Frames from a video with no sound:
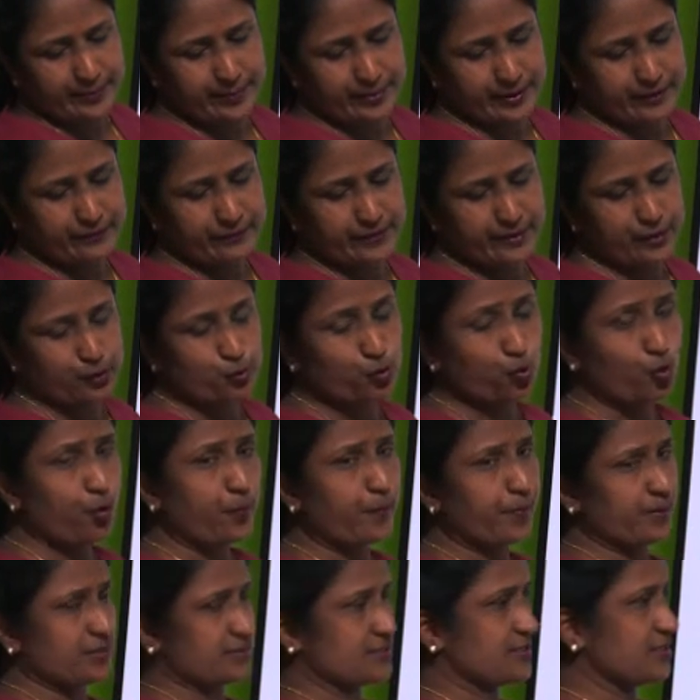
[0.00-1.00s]
between two
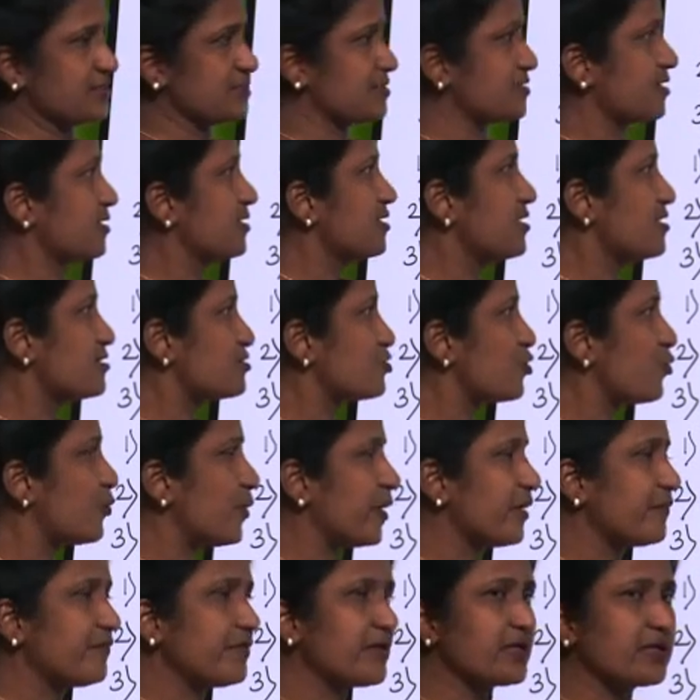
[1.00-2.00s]
persons. So,
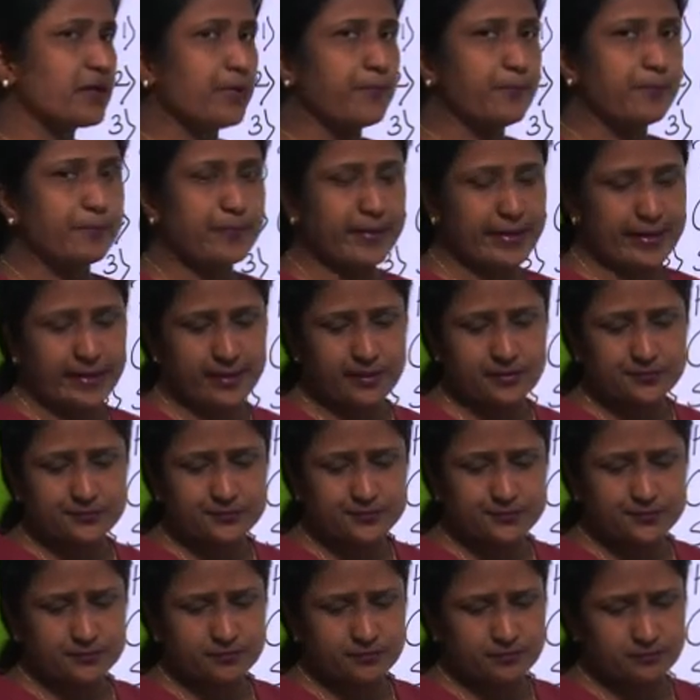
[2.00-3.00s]
when we compare,
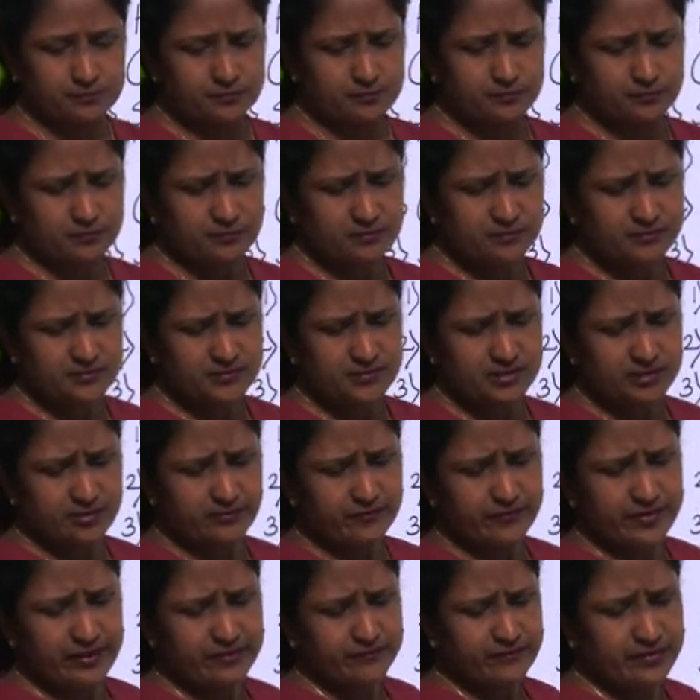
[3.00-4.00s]

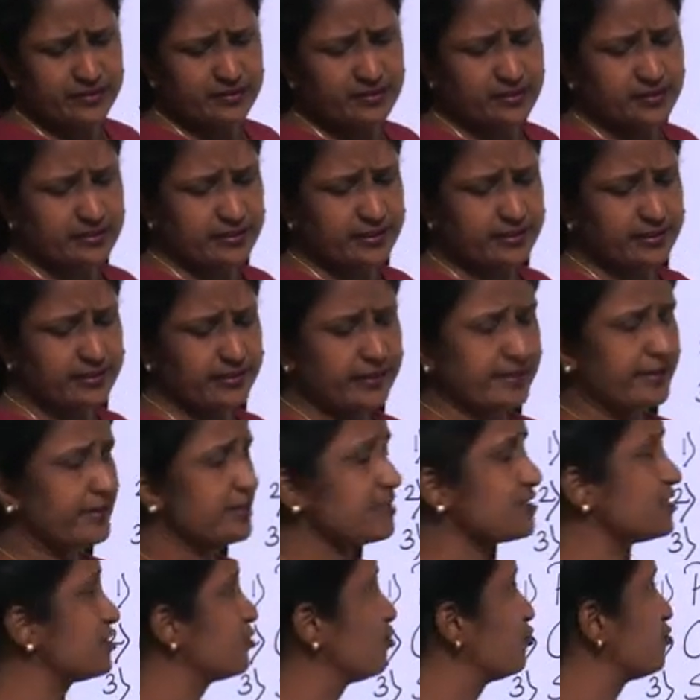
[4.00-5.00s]
the degree
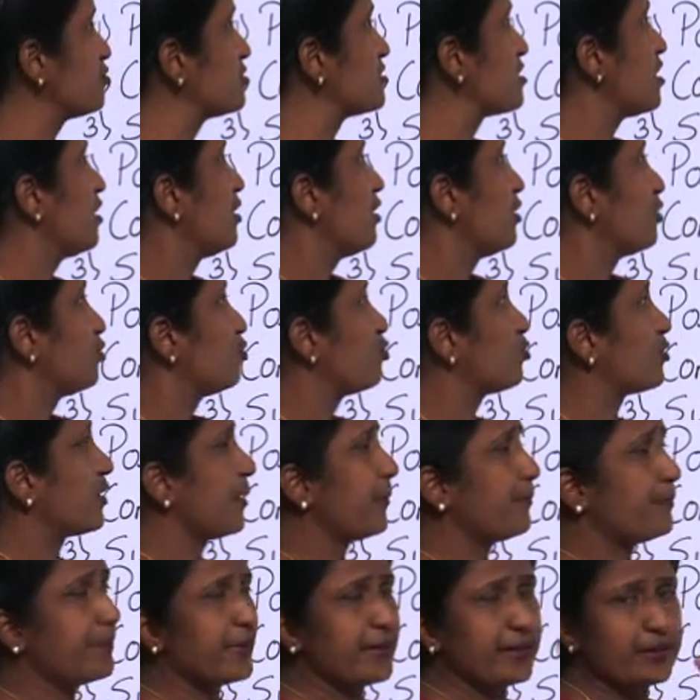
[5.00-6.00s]
is used to
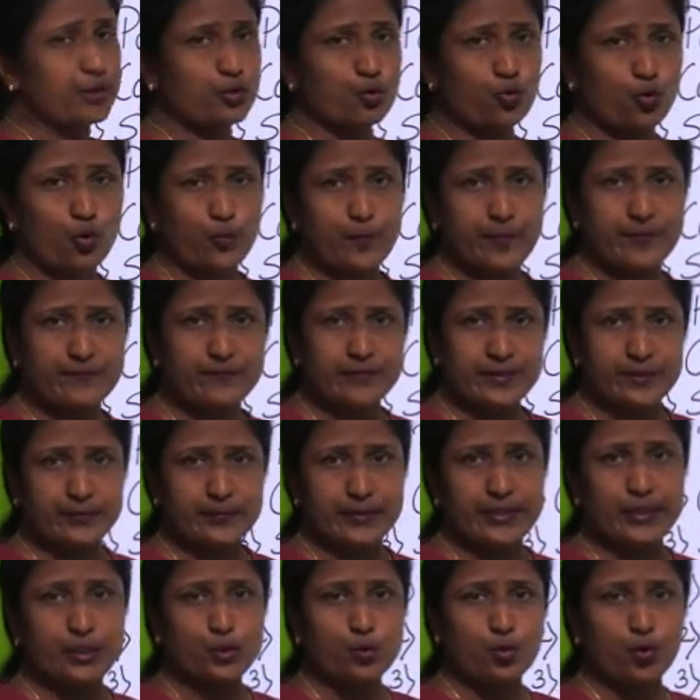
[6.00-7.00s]
compare
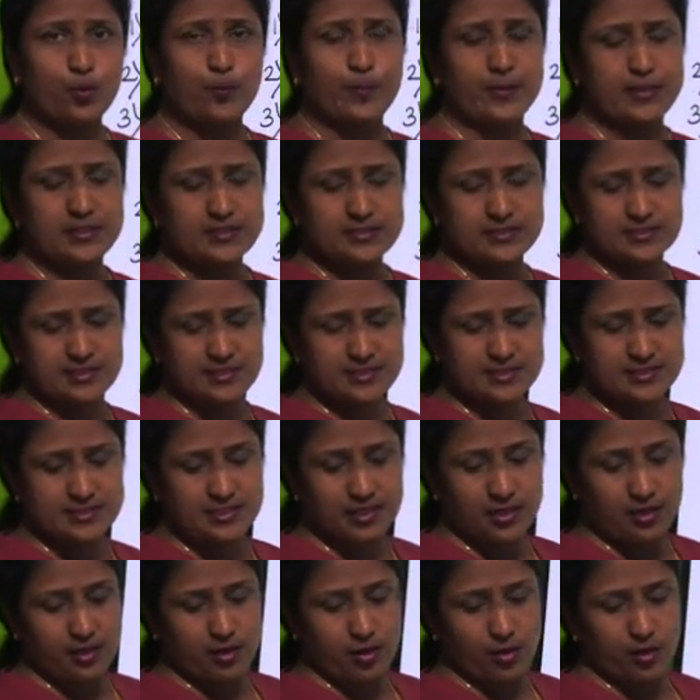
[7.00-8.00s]
between two persons
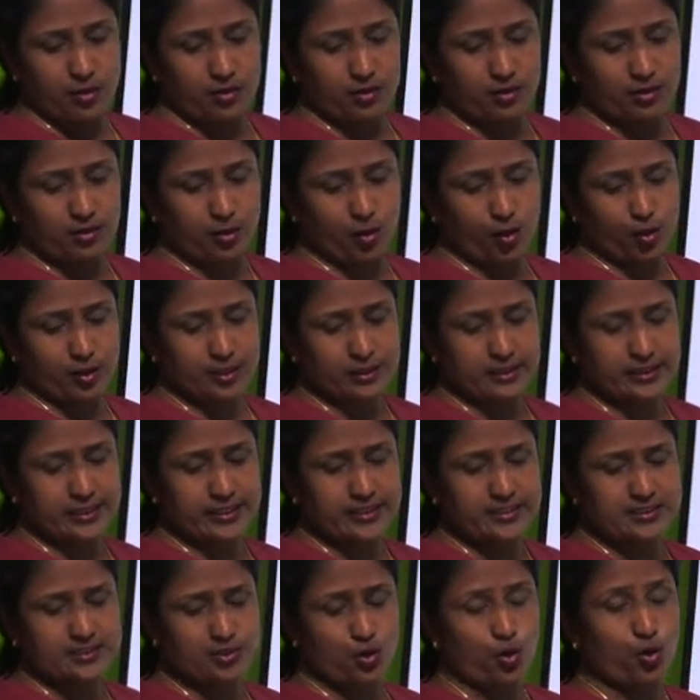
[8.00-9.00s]
or
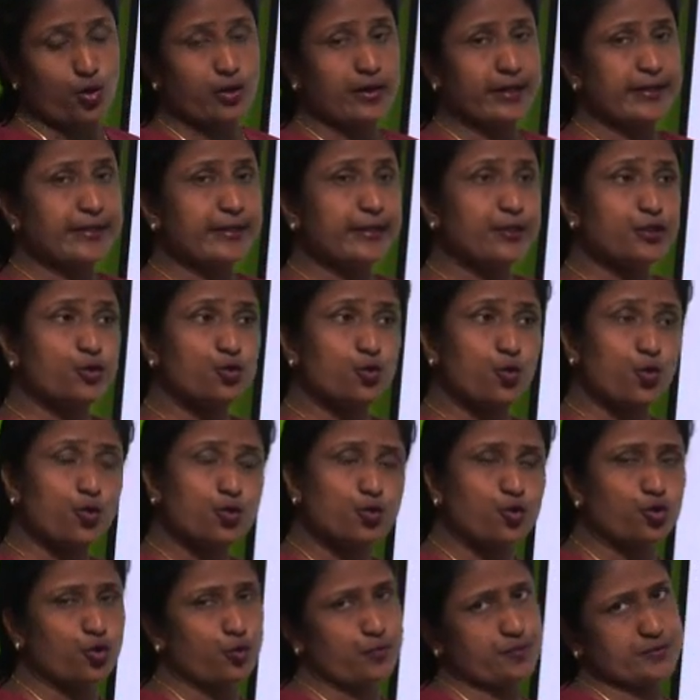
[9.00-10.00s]
things or any two
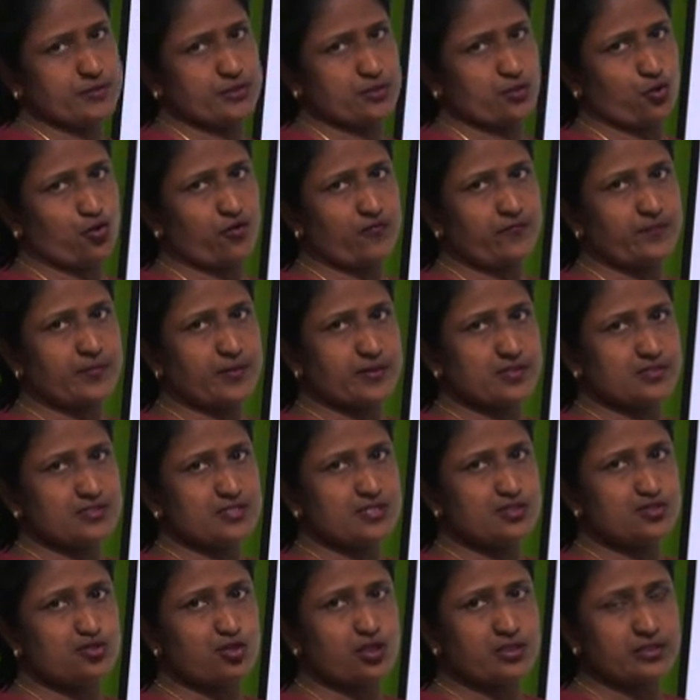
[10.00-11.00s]
groups of
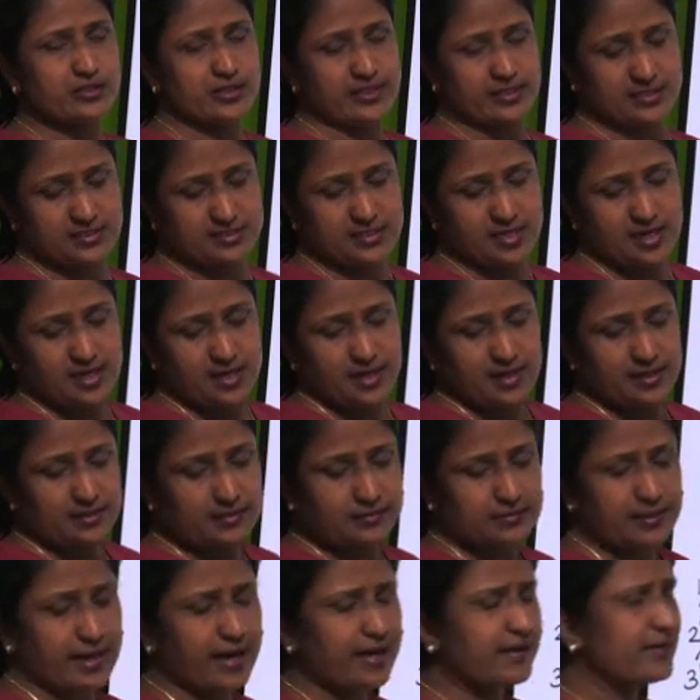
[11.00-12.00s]
persons or things,
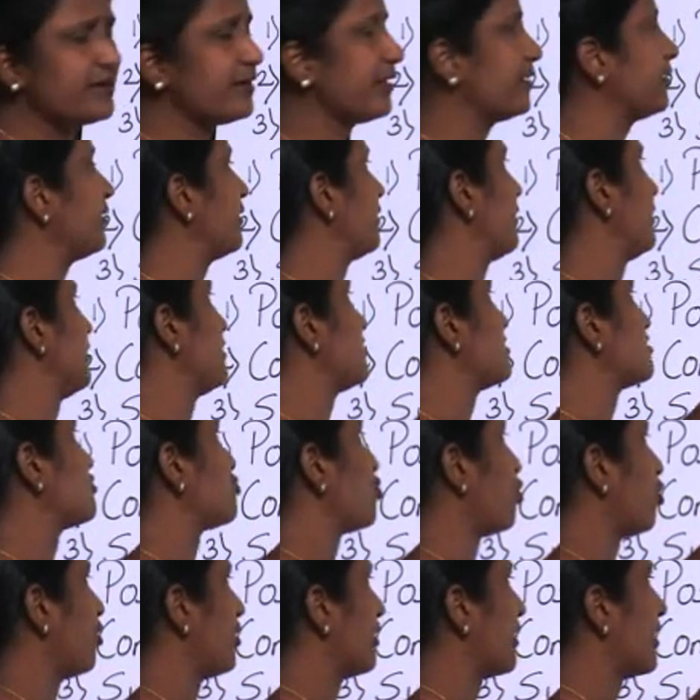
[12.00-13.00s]
that degree is
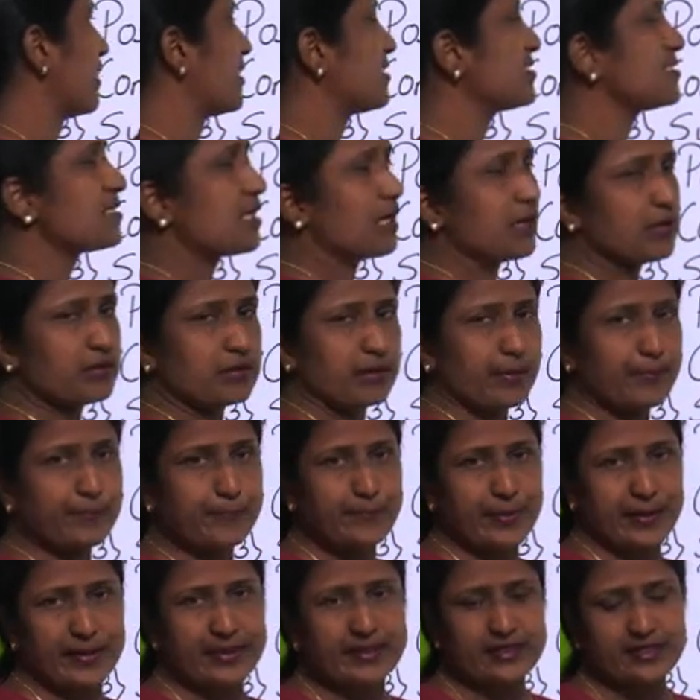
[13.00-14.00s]
called as
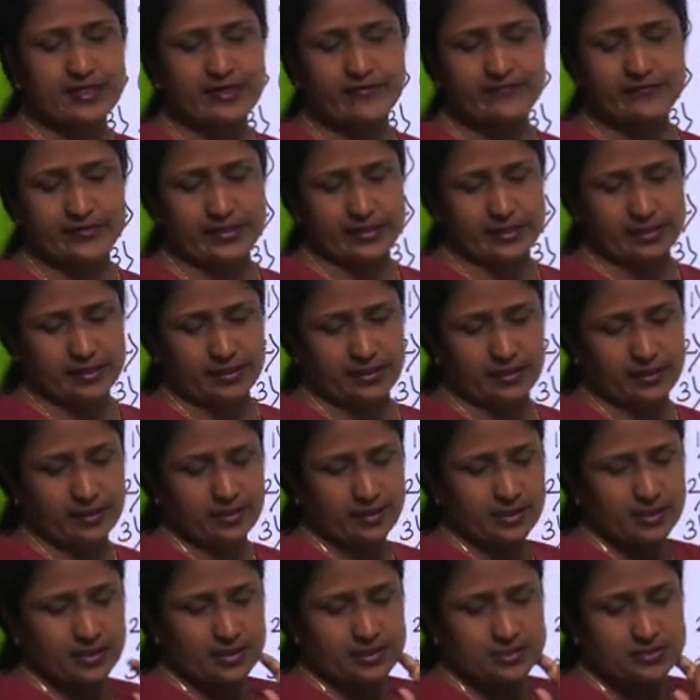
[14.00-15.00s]
comparative degree.
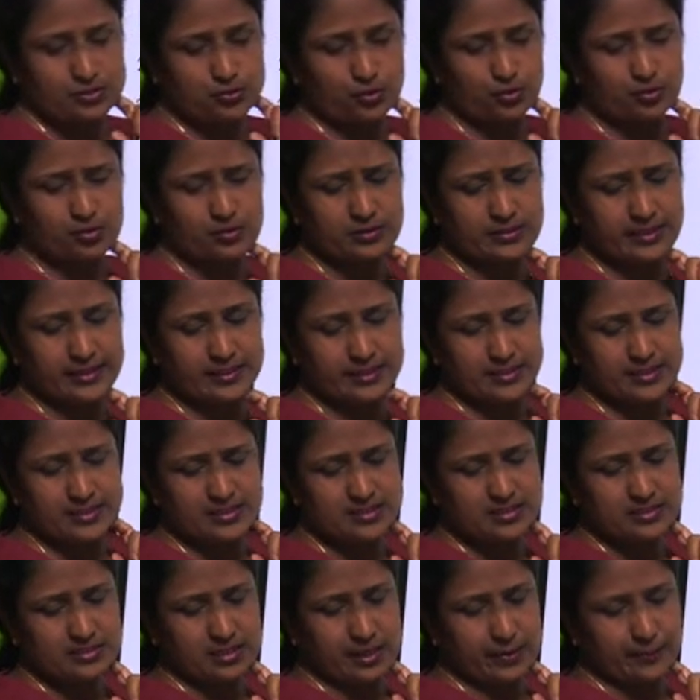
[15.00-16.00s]
So, that
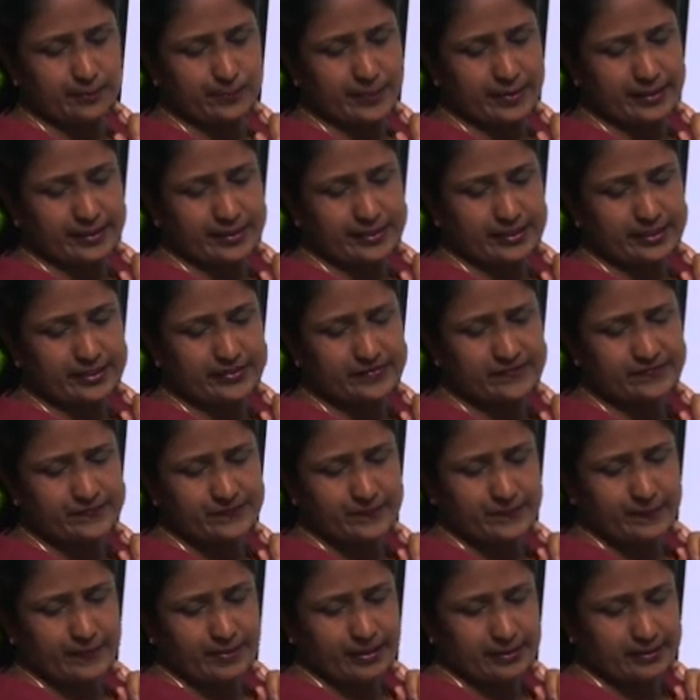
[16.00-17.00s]
is comparative
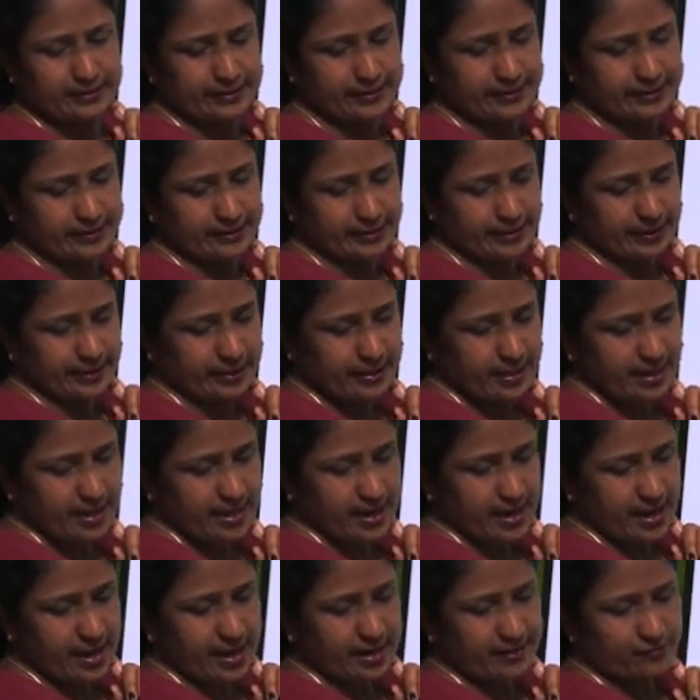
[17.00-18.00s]
degree.
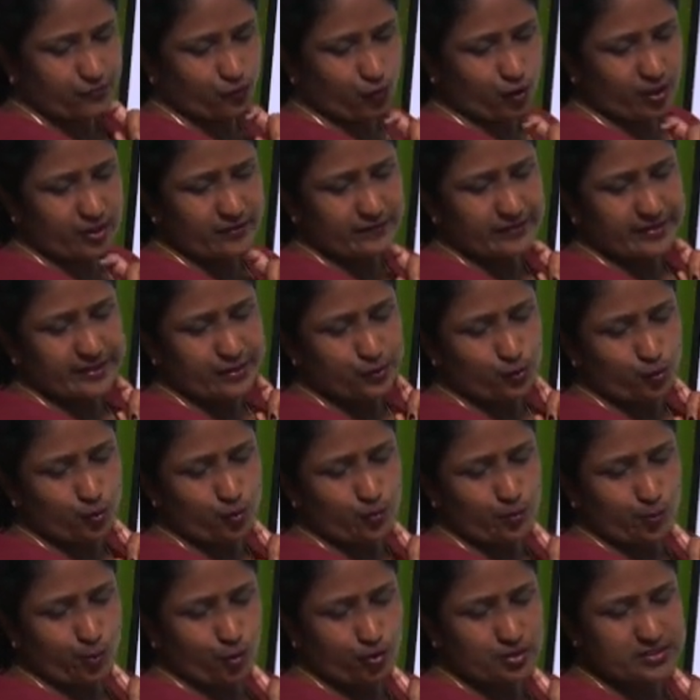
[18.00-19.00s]
And what we do,
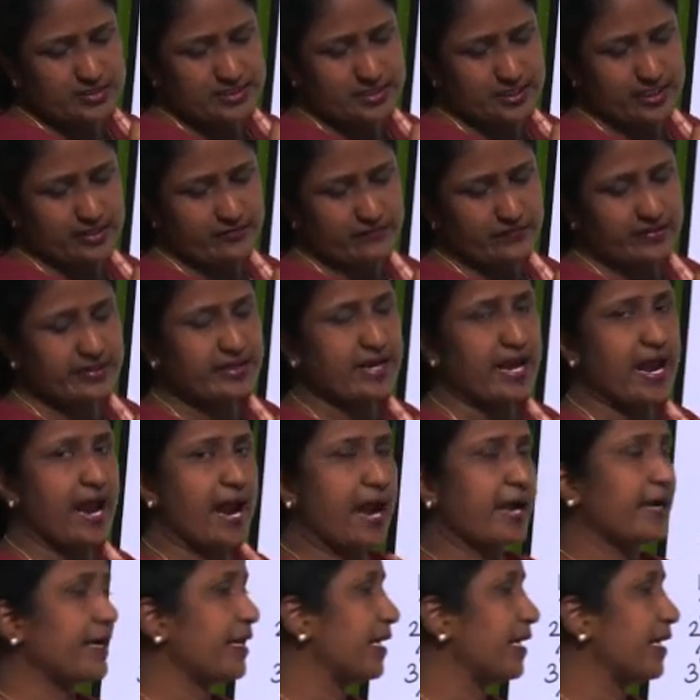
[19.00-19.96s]
mostly we add